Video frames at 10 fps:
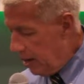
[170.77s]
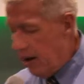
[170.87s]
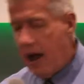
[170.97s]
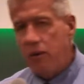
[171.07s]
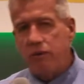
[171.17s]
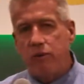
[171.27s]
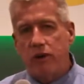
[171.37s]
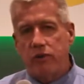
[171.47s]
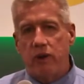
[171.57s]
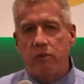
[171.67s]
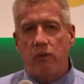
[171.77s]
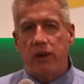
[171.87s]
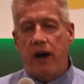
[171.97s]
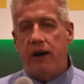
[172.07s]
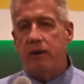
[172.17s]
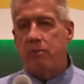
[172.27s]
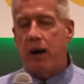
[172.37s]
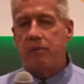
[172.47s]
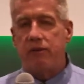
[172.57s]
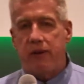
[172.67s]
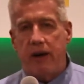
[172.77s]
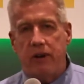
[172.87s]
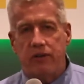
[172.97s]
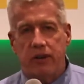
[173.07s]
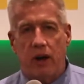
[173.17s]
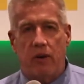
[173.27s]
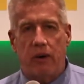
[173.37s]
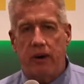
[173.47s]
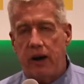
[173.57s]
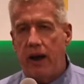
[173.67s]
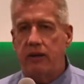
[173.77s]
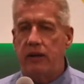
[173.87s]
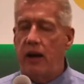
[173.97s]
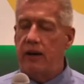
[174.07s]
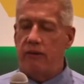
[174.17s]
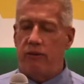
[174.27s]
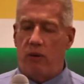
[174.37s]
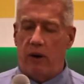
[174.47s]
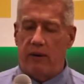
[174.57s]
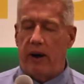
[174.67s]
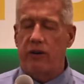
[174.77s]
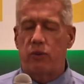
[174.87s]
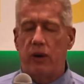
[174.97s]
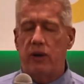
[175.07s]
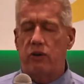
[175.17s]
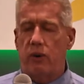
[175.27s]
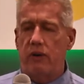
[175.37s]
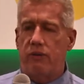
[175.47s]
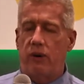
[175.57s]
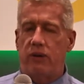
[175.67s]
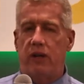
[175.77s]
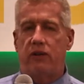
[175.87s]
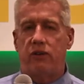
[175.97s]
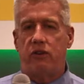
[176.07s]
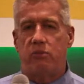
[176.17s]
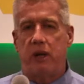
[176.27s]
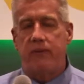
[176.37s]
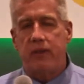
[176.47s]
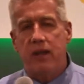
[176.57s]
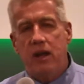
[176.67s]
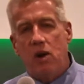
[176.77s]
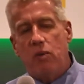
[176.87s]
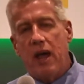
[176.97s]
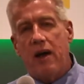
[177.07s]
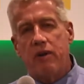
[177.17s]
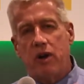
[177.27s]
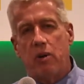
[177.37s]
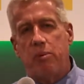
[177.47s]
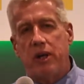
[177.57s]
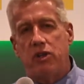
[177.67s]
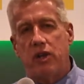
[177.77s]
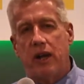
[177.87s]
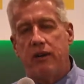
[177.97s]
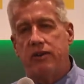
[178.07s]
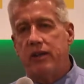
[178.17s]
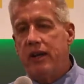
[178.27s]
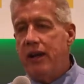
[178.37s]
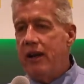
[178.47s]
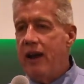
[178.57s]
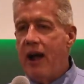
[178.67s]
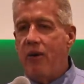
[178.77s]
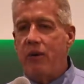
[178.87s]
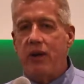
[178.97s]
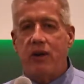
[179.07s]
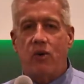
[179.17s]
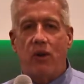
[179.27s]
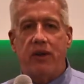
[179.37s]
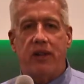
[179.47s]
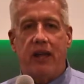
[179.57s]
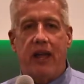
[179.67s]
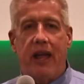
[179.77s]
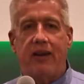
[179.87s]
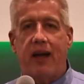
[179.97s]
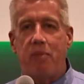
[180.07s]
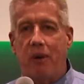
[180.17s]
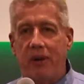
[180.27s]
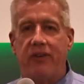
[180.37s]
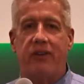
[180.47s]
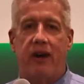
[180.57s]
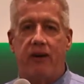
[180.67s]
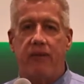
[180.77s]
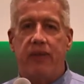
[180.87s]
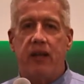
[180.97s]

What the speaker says: Now, unfortunately, we moved on probably 5 years ago, in 2014, excuse me, we have a complete change. Now you can call it the anti-police era.